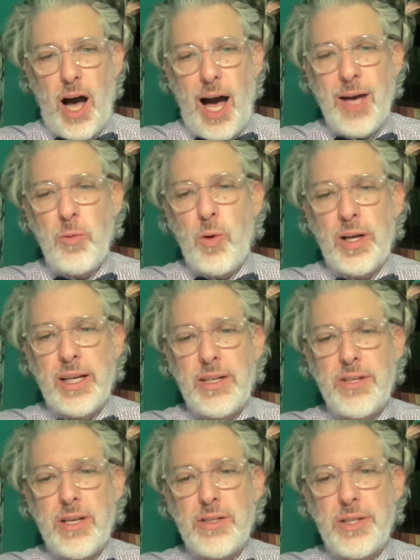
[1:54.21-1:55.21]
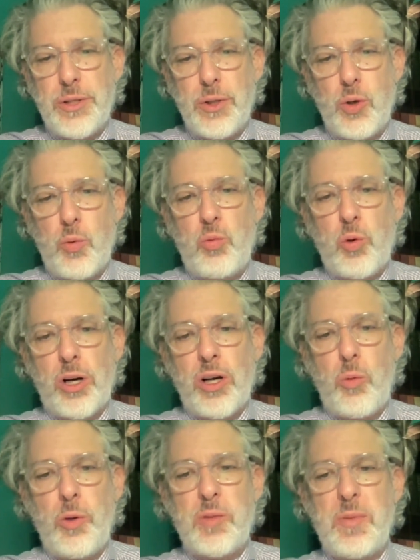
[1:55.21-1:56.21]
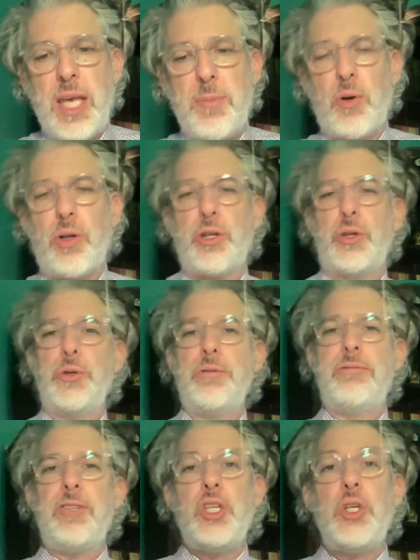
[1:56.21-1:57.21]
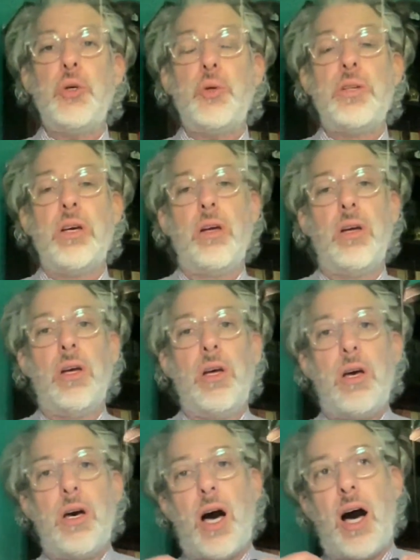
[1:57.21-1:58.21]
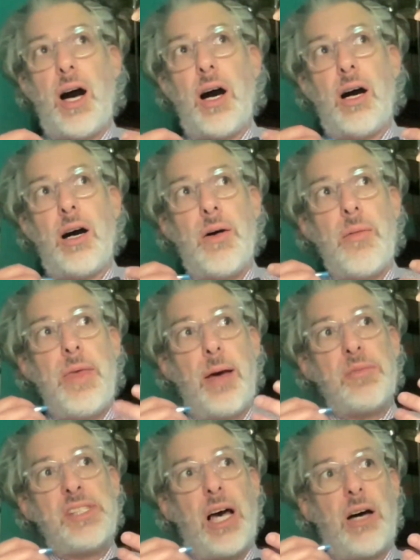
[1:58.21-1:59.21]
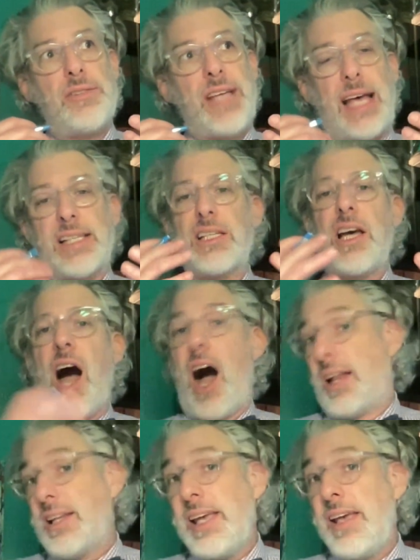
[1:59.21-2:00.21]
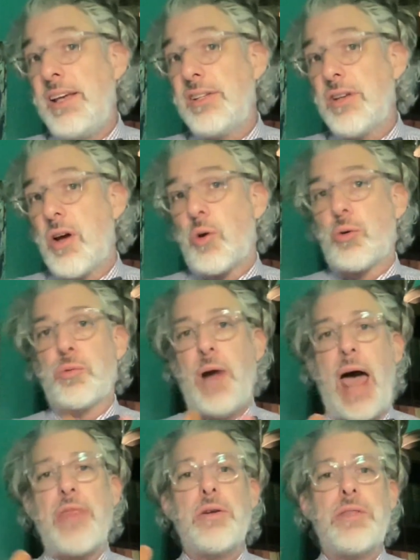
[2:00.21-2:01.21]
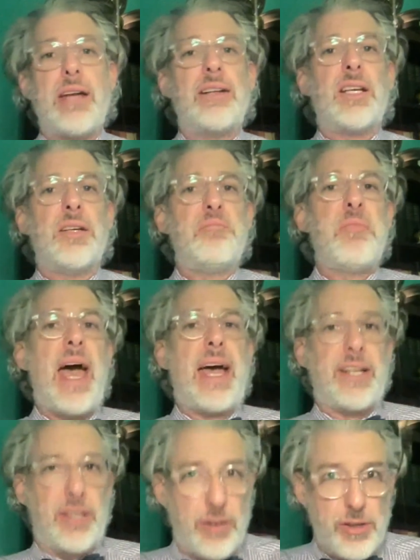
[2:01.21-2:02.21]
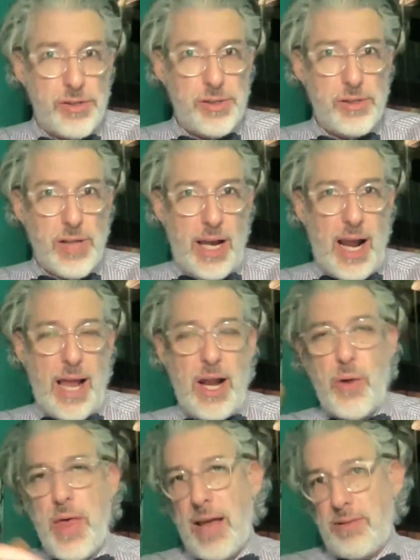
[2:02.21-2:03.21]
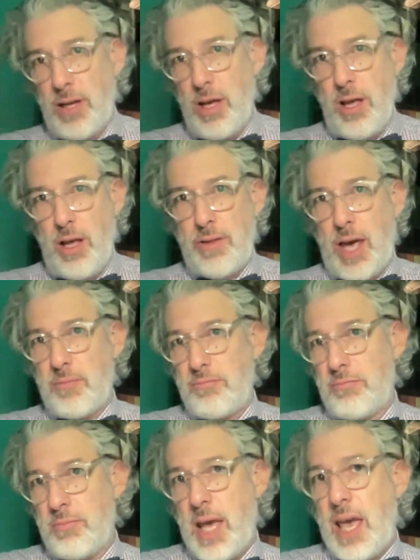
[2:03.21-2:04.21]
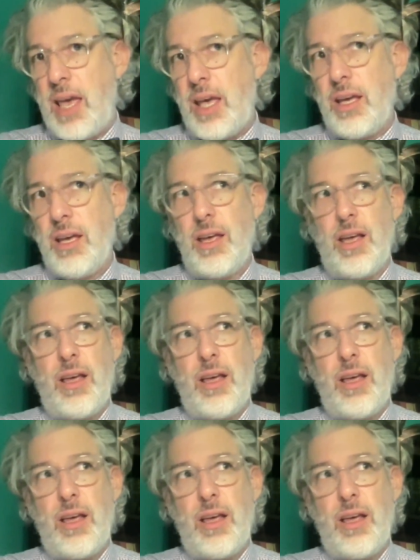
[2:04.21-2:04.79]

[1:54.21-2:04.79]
wanted to work with people who viewed themselves as colleagues rather than competitors. And I know that may